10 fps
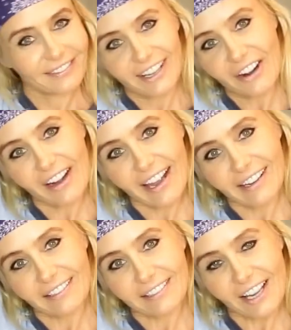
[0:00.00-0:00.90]
All right,
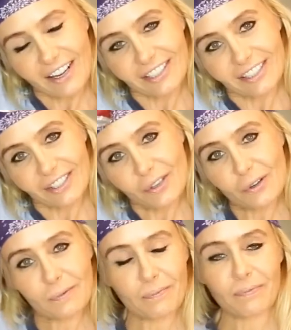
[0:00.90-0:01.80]
talk to you
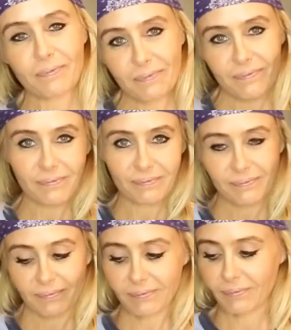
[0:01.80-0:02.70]
soon.
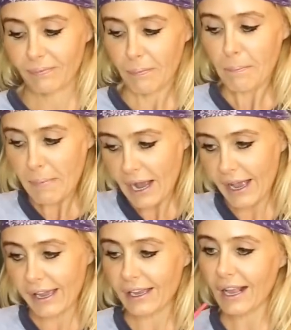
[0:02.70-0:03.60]

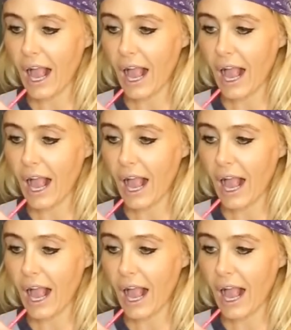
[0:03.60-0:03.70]
Bye.